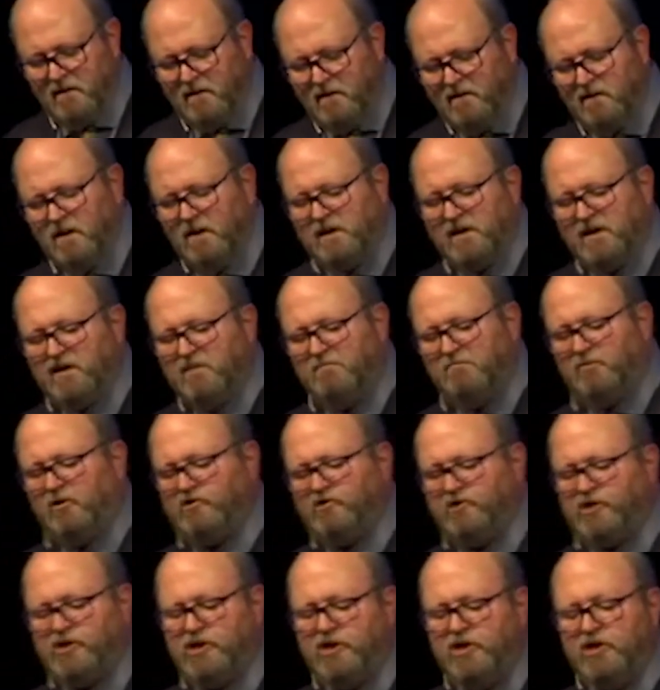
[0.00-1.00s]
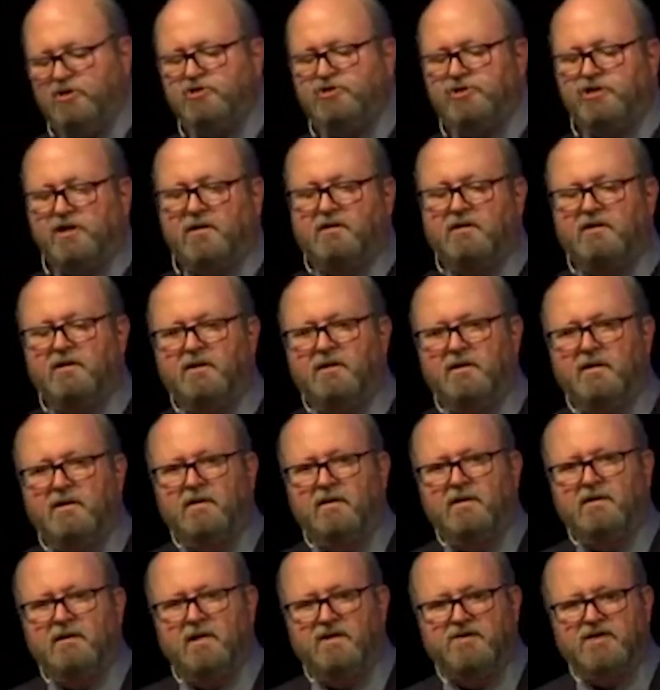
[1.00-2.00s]
Look at the persecution.
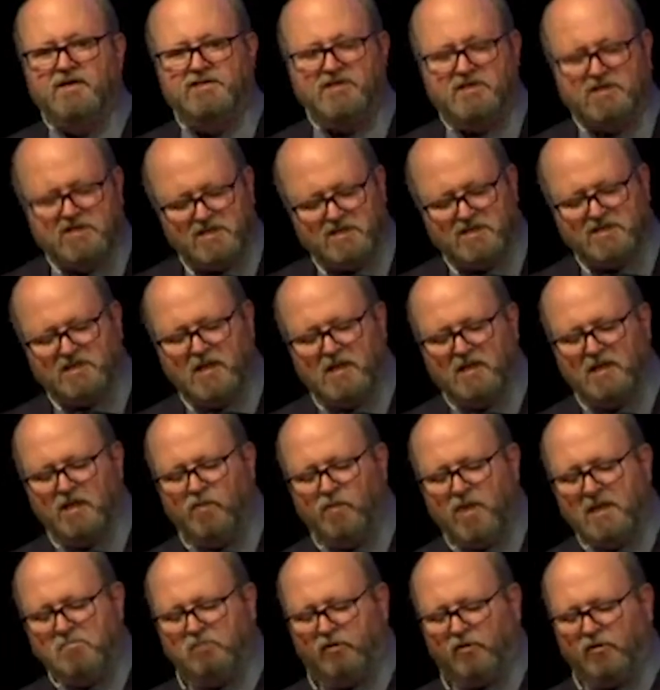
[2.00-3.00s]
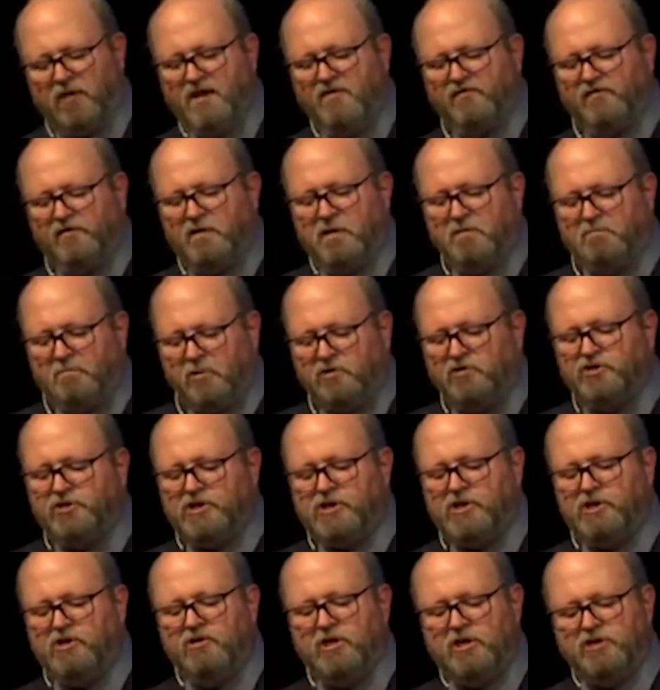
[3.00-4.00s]
Now this is a Sunday we pray for the
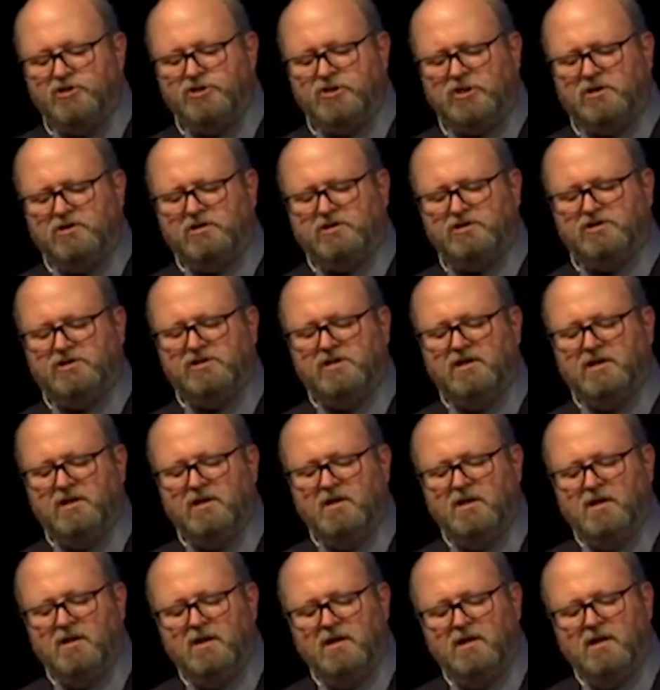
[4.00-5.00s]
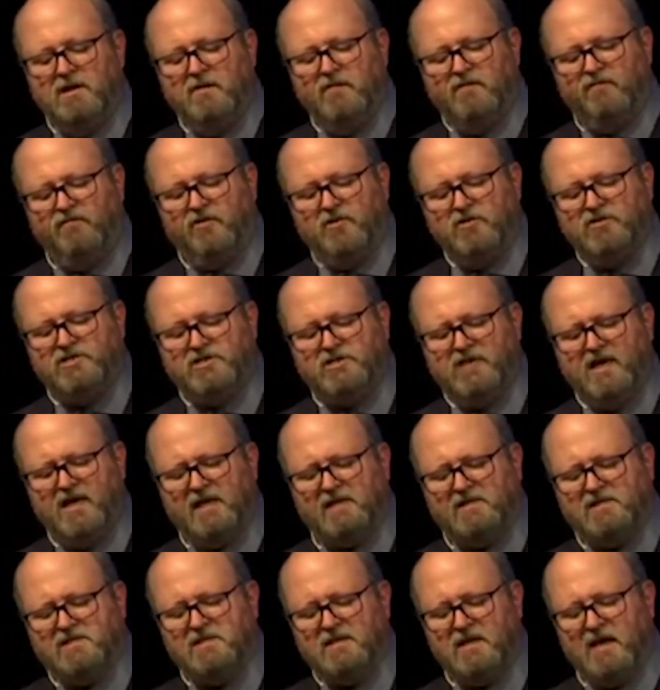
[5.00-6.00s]
persecuted church. Verse
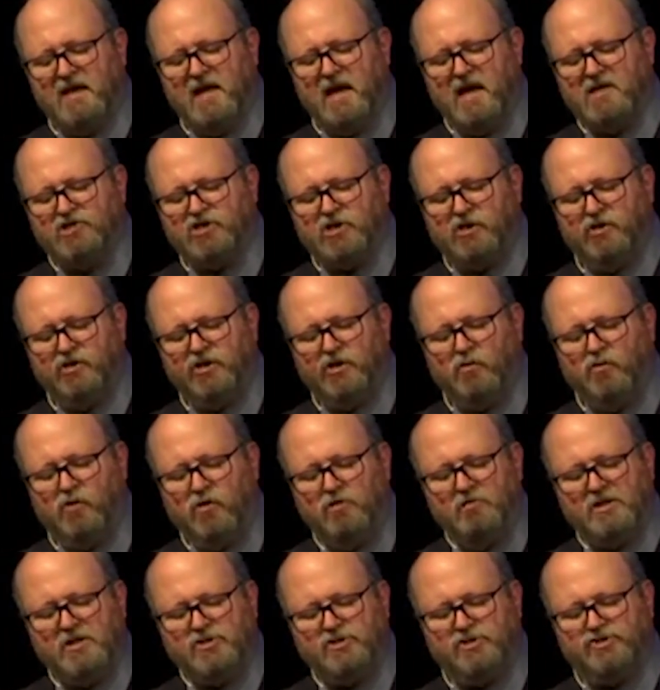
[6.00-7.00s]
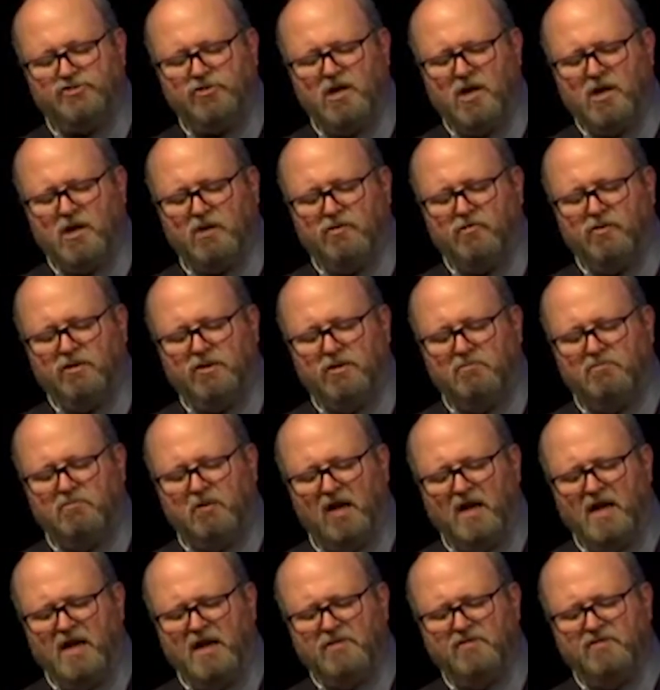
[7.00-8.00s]
6, and I saw the woman drunk with the
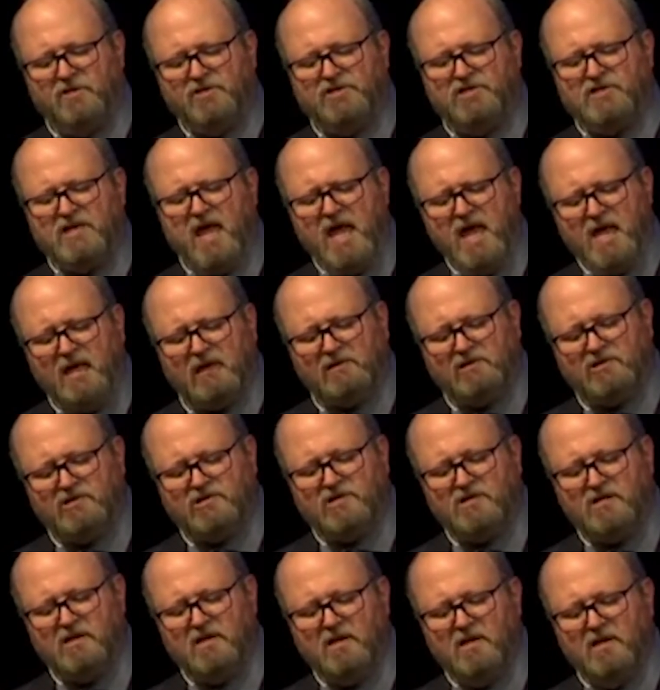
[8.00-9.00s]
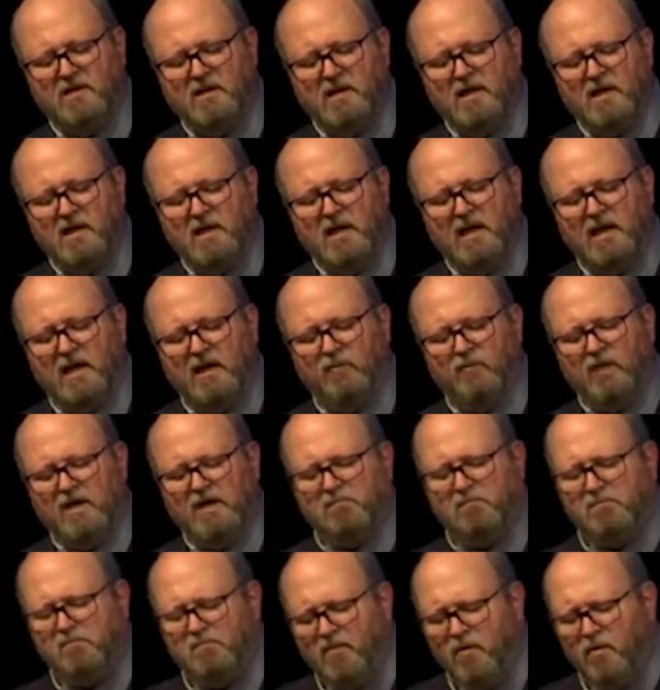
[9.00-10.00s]
blood of the saints and
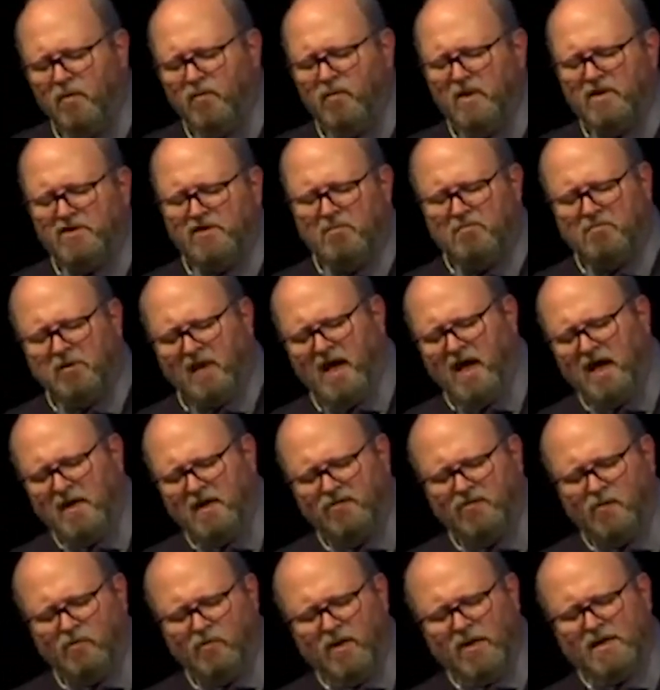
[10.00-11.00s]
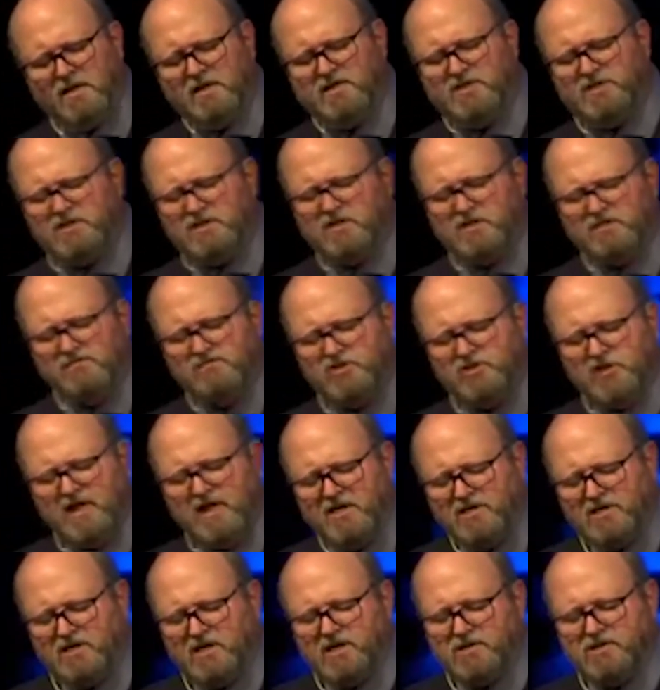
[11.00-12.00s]
with the blood of the witnesses of
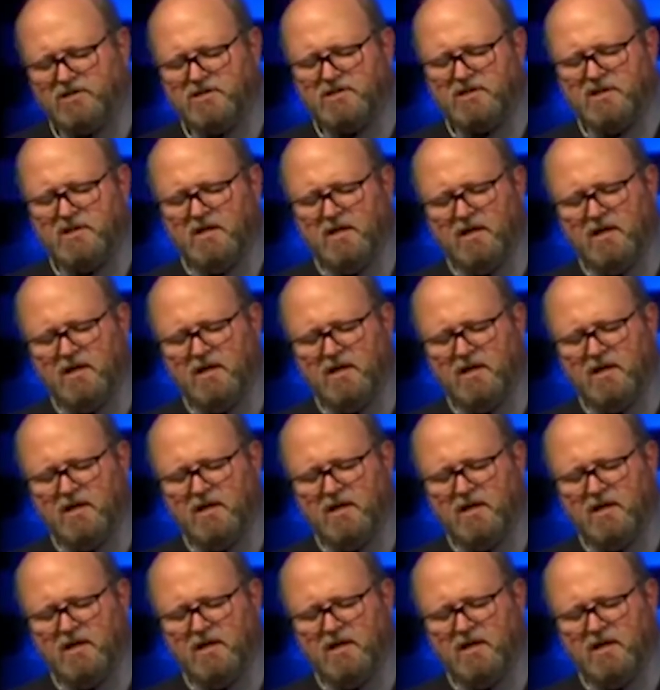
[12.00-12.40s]
Jesus.